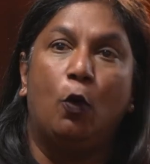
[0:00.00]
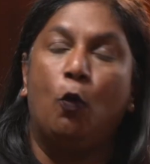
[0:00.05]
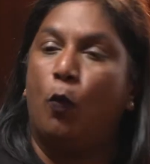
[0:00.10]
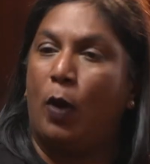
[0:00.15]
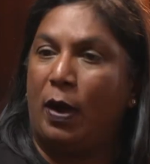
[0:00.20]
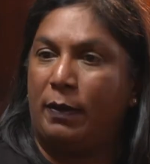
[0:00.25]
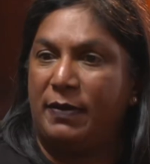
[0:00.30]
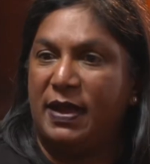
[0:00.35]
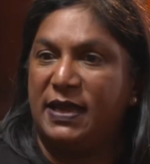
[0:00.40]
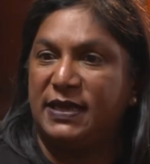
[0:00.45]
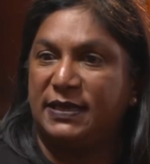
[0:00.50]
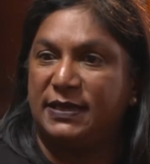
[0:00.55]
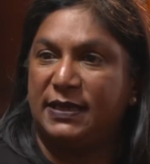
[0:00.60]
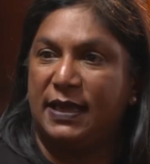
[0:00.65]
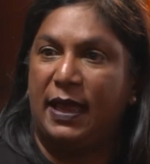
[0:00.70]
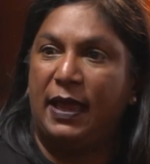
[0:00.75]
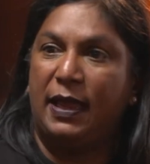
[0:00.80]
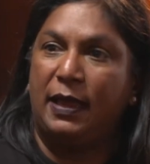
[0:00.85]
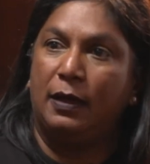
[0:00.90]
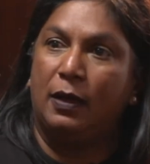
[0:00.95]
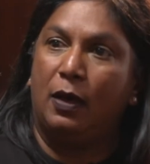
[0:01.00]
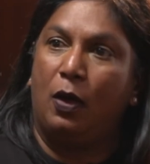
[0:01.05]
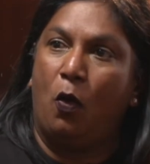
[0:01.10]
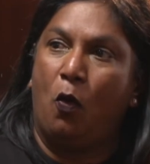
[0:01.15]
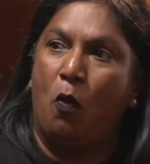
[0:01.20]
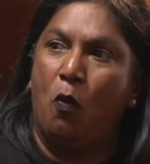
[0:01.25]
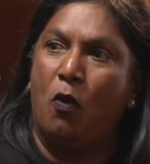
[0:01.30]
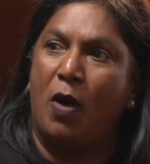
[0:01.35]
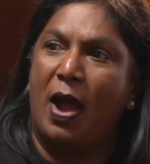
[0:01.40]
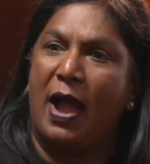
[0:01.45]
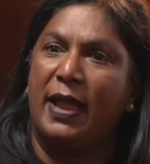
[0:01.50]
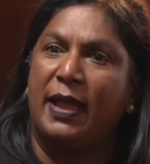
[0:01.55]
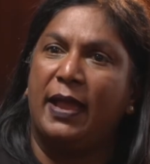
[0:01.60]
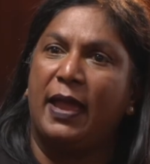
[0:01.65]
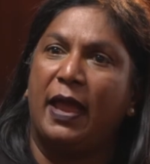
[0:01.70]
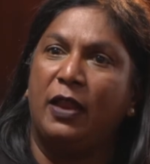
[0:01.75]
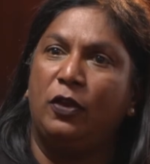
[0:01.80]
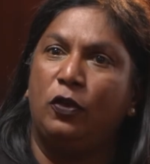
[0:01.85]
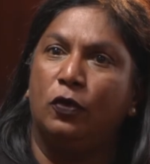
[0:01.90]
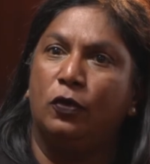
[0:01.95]
One may say, why
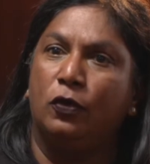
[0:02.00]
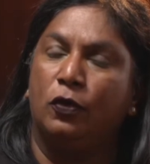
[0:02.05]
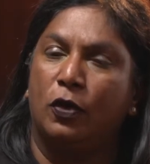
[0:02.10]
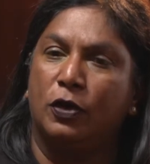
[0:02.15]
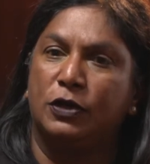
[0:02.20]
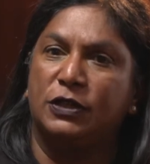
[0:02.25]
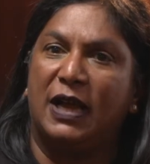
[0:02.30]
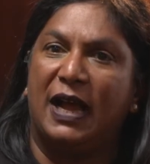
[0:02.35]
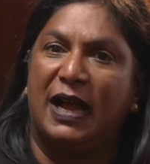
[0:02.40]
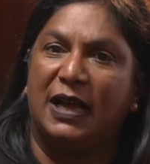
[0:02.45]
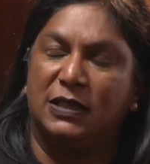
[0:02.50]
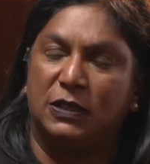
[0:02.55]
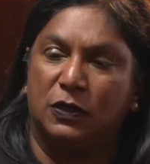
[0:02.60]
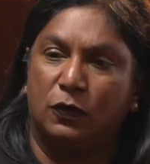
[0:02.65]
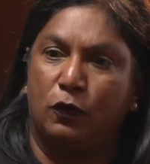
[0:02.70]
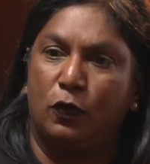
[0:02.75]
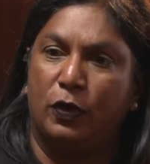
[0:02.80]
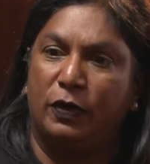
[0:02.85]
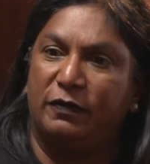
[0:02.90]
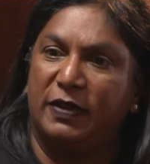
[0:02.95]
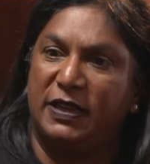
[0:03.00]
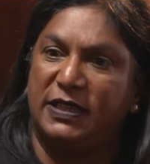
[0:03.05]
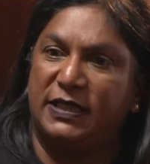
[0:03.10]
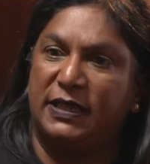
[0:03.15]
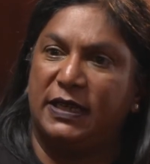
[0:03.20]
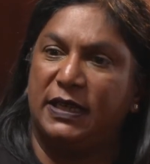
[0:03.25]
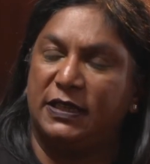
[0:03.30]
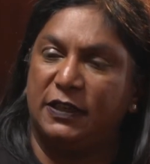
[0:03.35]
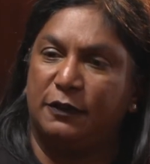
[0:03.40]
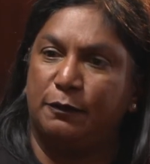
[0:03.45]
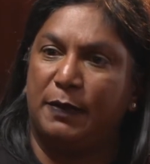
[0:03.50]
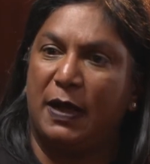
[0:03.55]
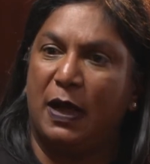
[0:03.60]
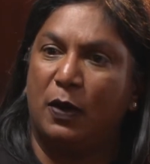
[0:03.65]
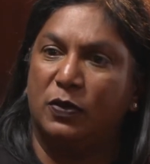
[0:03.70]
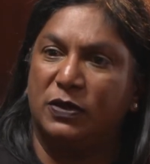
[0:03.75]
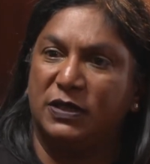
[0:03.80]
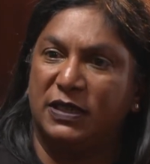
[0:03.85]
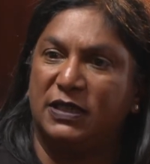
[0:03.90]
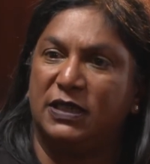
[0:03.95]
can you not ask for investigative
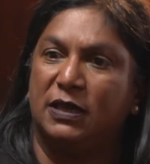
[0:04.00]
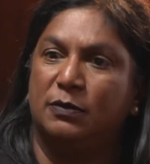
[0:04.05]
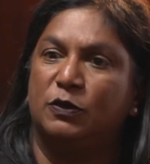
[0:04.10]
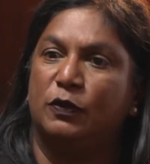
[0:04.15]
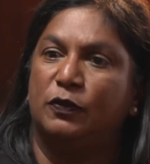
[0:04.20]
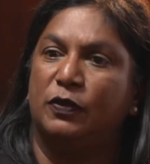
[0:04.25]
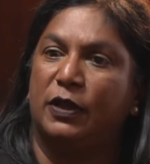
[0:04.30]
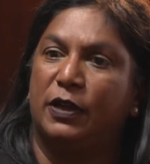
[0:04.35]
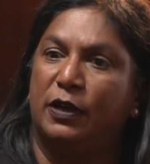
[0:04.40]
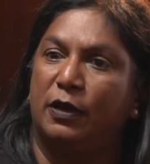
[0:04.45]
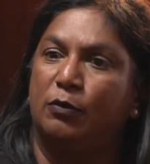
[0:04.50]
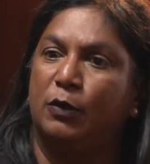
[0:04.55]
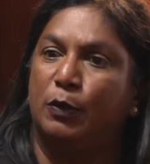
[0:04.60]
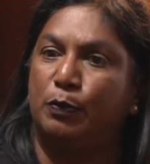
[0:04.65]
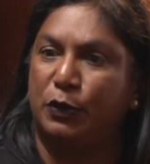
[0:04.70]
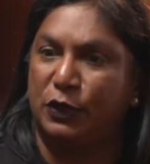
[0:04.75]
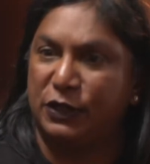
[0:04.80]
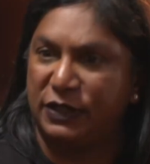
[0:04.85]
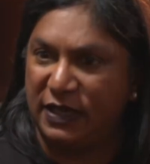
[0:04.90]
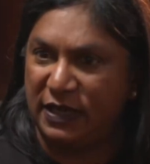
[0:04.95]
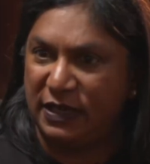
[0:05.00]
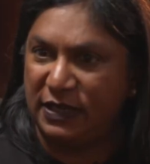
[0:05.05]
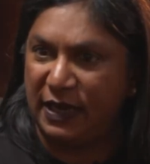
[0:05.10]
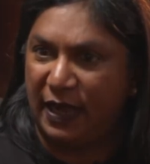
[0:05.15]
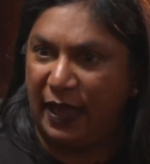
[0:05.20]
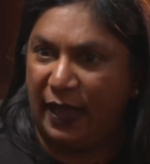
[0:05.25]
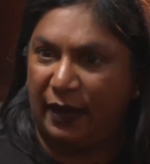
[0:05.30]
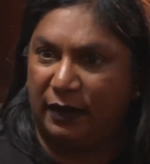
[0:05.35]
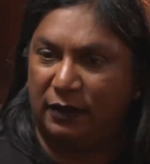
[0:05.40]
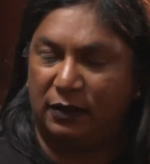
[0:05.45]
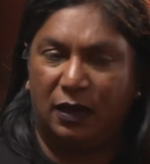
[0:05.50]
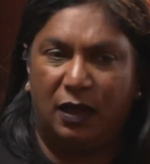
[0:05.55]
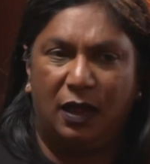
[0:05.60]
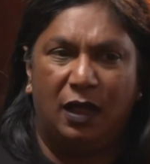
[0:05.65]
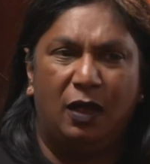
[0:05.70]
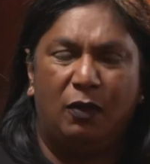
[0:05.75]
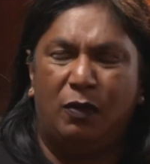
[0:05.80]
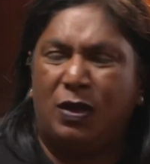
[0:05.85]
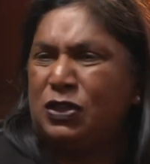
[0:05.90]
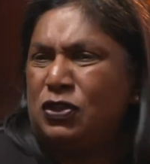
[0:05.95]
powers in terms of the Criminal Procedure Act?
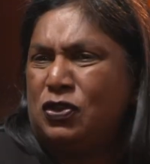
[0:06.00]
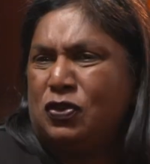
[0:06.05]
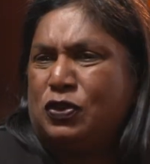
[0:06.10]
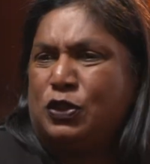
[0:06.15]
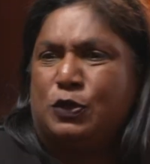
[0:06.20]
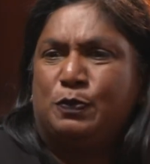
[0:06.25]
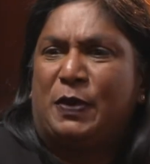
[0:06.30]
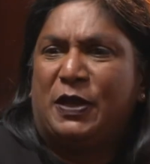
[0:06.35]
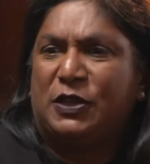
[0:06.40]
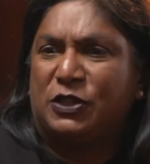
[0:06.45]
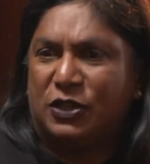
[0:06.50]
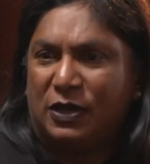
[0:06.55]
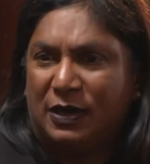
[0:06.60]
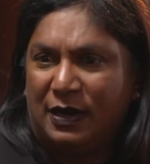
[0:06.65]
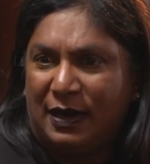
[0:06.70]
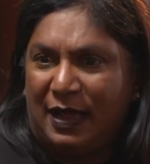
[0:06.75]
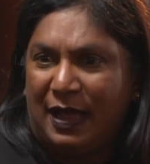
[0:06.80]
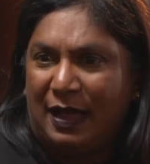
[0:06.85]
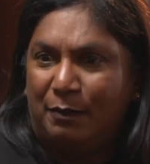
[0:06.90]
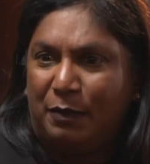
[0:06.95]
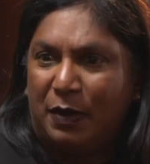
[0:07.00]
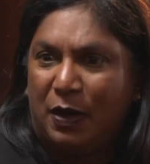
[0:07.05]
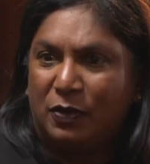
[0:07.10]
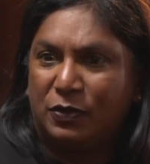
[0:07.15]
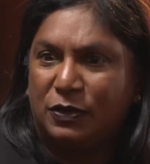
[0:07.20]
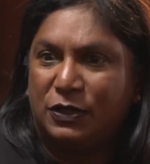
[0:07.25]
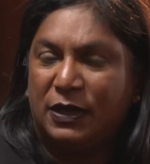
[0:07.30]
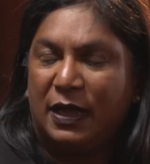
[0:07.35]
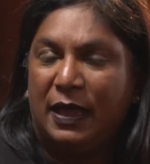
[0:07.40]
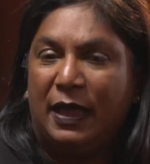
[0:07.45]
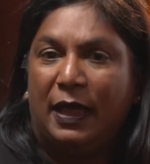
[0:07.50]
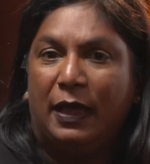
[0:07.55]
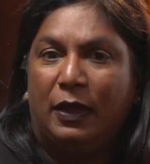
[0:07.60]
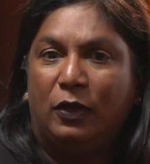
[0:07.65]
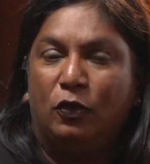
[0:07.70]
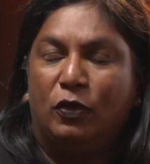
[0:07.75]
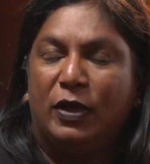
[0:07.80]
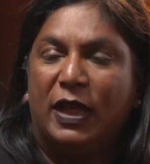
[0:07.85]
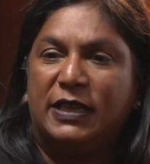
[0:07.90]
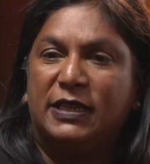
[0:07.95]
What's so special about
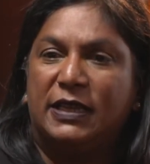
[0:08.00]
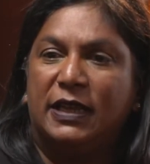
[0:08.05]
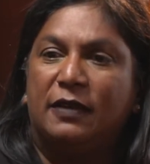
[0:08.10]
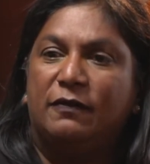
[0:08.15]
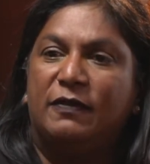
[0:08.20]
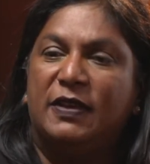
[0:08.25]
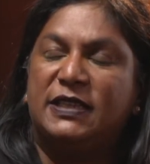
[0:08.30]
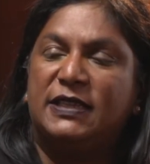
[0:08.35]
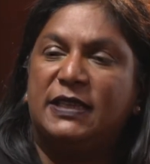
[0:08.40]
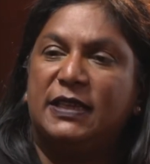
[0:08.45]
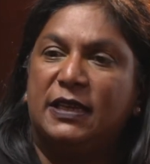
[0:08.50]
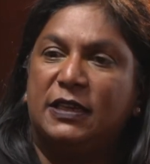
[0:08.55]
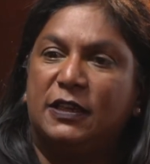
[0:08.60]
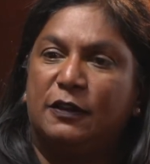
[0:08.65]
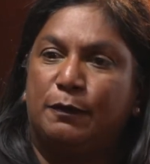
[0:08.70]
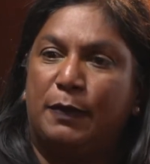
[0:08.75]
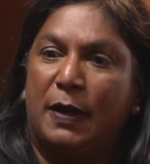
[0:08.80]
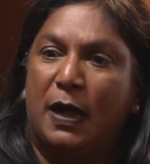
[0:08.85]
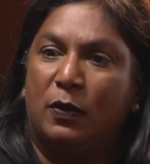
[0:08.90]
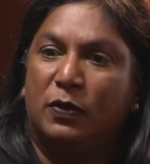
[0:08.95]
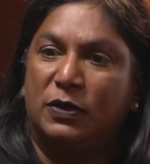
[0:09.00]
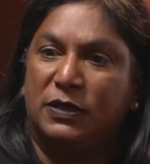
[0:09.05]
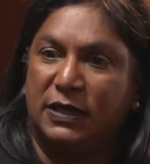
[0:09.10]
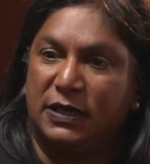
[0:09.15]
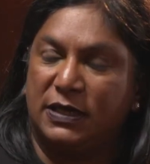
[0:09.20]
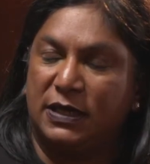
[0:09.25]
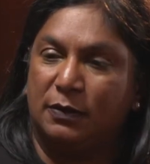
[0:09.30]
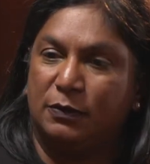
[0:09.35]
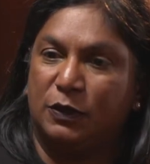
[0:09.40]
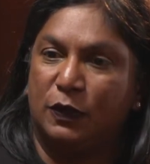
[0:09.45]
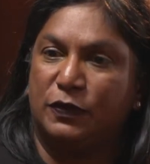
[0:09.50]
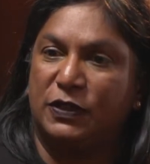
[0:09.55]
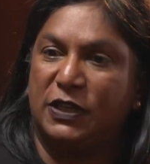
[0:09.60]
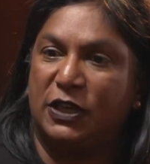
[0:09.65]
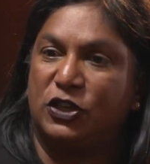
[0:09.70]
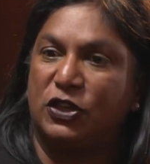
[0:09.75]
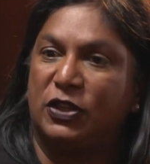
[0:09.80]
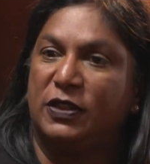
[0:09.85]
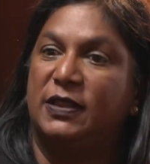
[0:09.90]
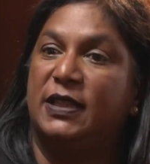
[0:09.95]
you getting investigative powers in terms of
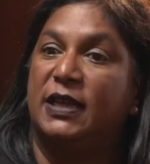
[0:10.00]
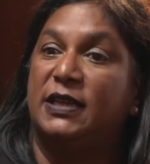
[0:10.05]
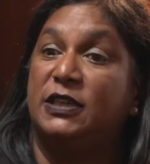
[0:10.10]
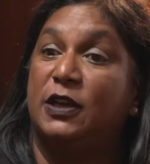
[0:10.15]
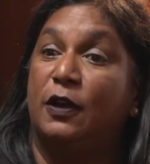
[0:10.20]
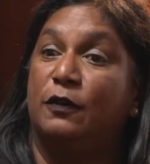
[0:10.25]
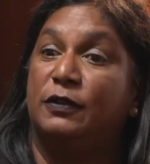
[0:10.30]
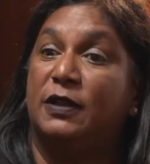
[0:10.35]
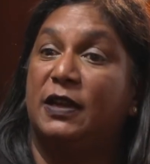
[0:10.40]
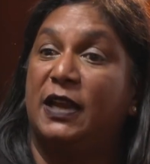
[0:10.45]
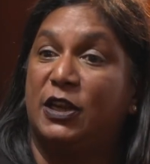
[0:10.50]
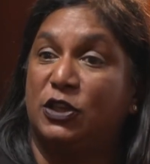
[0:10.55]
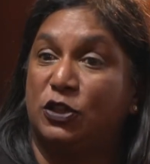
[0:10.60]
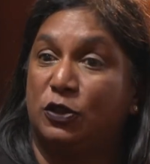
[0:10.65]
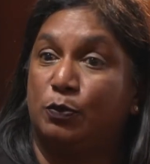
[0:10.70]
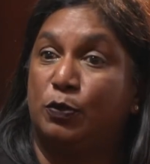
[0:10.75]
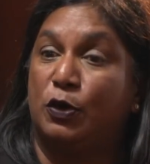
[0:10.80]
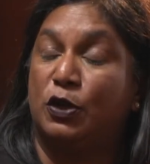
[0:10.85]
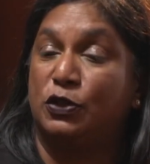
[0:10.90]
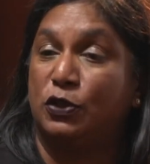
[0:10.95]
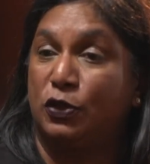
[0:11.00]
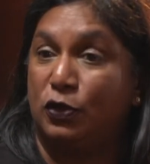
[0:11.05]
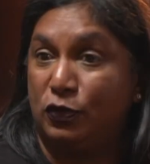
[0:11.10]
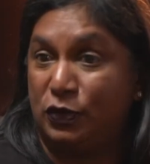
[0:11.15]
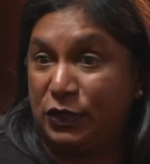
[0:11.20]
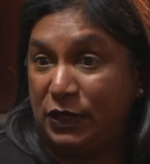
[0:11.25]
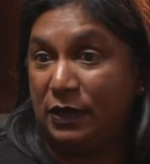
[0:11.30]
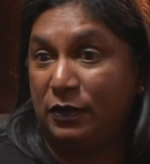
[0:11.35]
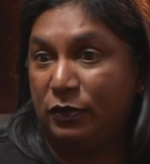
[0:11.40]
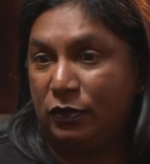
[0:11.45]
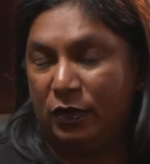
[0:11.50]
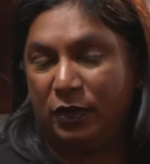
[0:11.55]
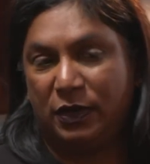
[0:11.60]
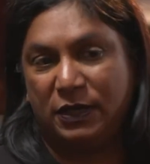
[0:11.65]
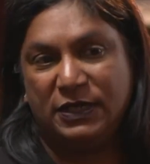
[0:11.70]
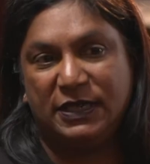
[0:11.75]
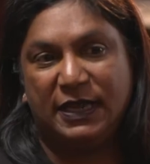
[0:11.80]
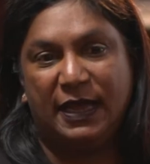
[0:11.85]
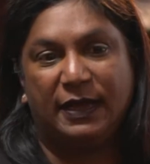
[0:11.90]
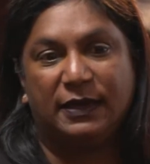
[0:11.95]
Section 30 of the National Prosecuting
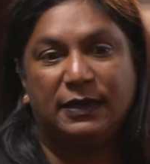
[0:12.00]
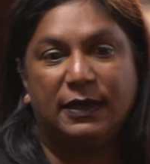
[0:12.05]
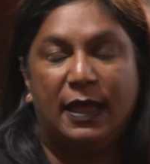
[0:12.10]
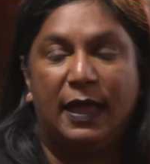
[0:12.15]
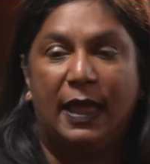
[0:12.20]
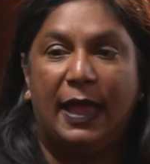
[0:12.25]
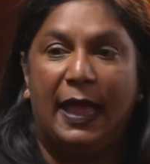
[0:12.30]
Authority Act?